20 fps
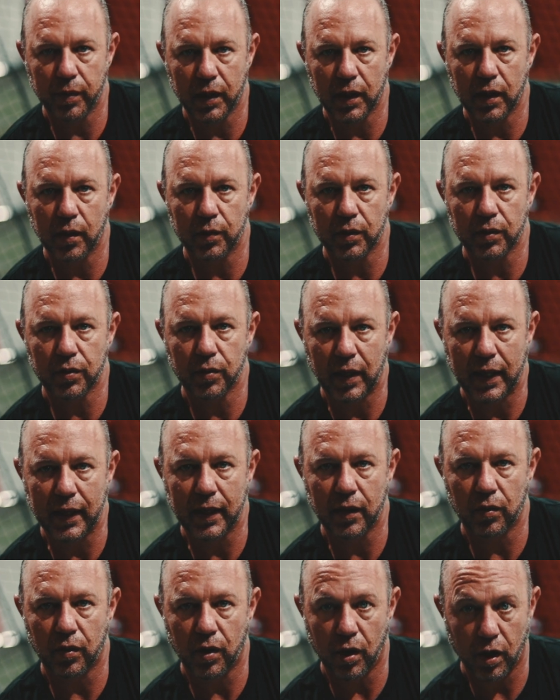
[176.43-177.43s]
be able to
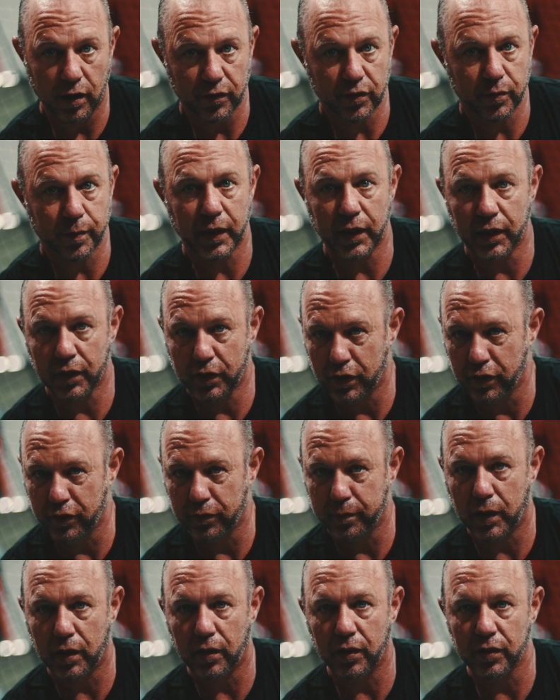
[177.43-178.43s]
handle off-speed
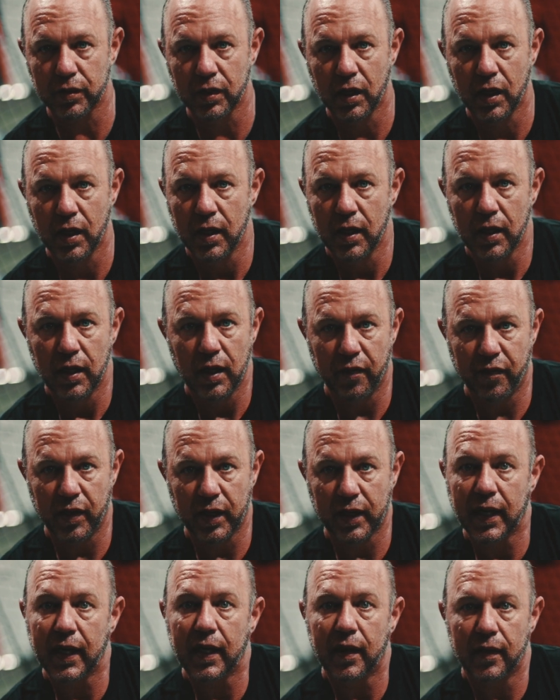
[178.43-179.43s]
curveballs. If
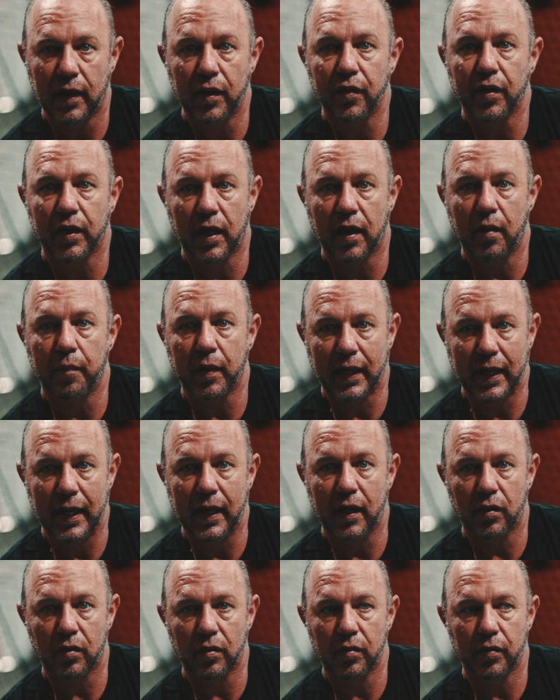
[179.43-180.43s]
it can't, now you got a
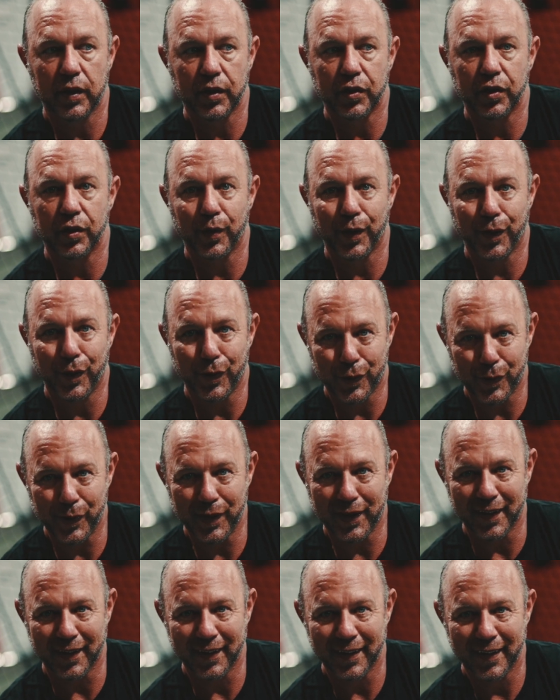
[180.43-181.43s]
mechanical issue with your
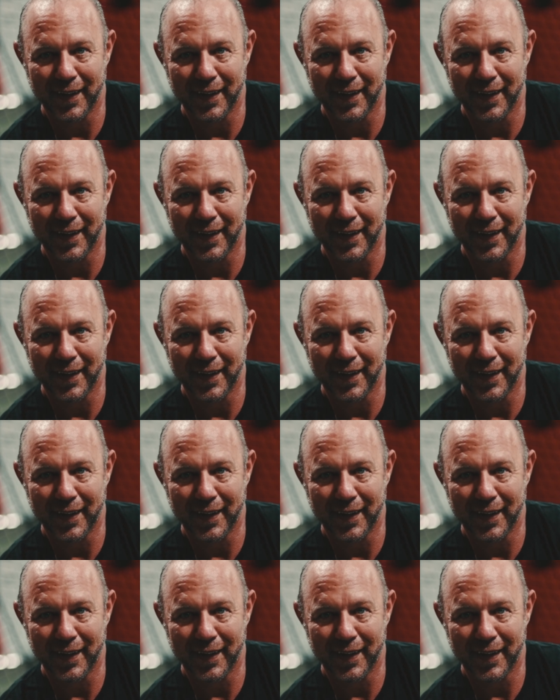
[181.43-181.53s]
swing.